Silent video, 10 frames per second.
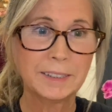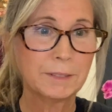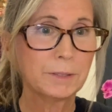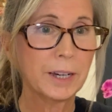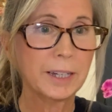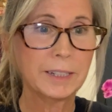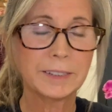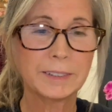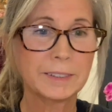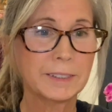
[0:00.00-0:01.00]
right?
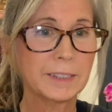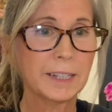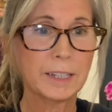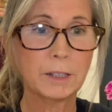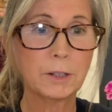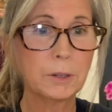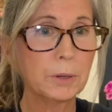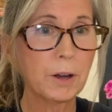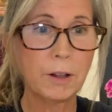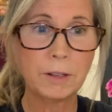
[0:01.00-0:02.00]
Look what
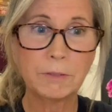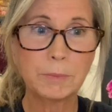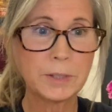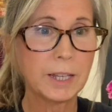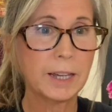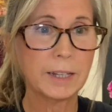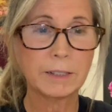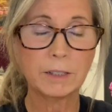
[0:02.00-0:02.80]
all of them said.